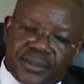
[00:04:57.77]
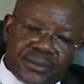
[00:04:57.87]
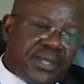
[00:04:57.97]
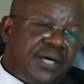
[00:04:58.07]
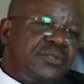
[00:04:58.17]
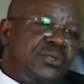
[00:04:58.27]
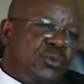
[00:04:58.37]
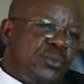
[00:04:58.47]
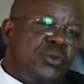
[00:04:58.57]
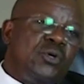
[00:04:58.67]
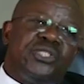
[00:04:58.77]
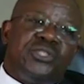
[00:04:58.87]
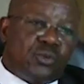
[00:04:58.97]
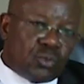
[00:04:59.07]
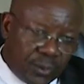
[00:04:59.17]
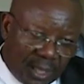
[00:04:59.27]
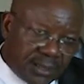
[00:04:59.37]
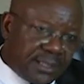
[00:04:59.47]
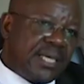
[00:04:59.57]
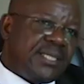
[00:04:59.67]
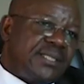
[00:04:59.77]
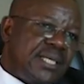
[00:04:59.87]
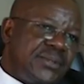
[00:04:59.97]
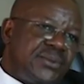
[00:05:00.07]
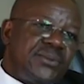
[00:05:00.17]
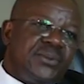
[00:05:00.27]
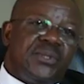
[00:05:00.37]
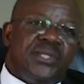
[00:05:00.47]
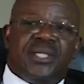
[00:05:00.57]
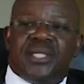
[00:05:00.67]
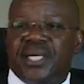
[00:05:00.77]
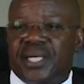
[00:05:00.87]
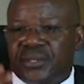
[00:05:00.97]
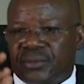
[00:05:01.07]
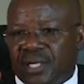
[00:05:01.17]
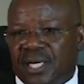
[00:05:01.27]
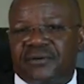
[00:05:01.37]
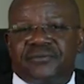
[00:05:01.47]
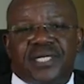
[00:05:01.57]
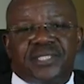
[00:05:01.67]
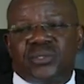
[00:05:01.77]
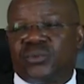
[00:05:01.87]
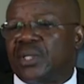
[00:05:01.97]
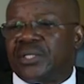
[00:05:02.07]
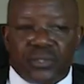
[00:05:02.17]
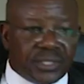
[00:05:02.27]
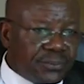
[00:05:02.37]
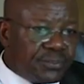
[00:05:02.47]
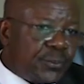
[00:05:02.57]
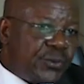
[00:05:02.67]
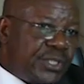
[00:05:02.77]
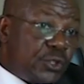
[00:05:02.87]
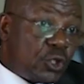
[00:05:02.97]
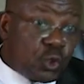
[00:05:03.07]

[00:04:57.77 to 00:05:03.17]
You have Tinubu, all the Yorubas, yes, that's. You have Atiku and all the people in the north.